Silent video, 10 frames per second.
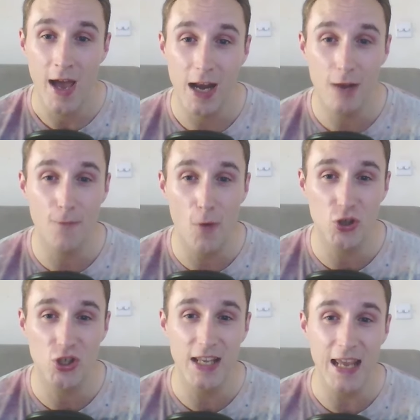and
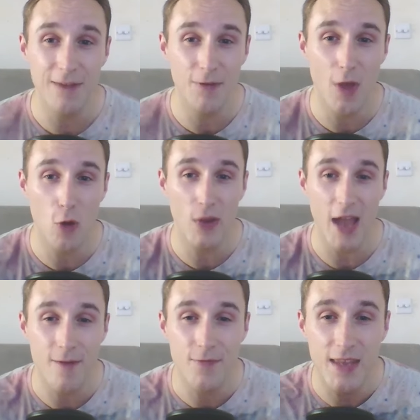unfortunately, even though we
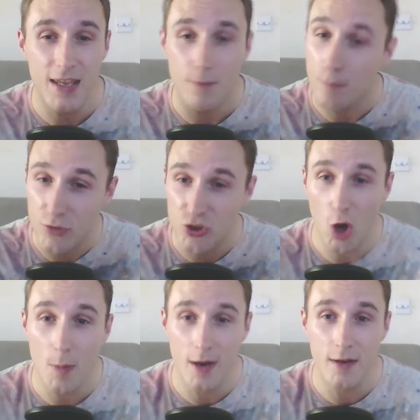have the
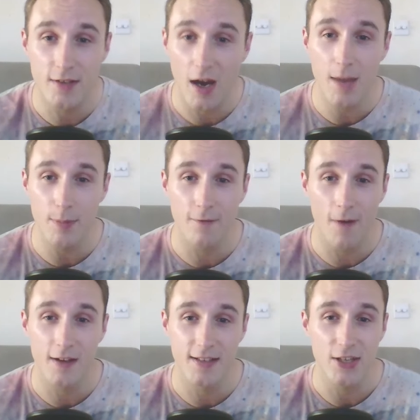dominant type
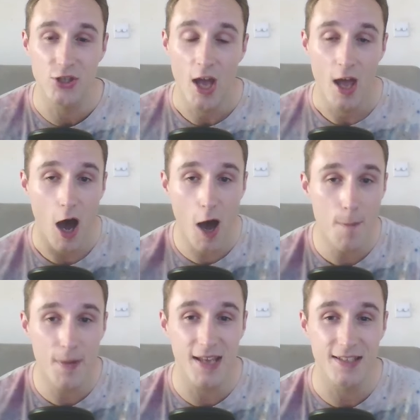advantage
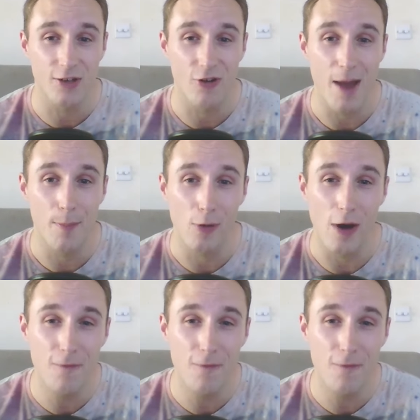up against the Grand Ball,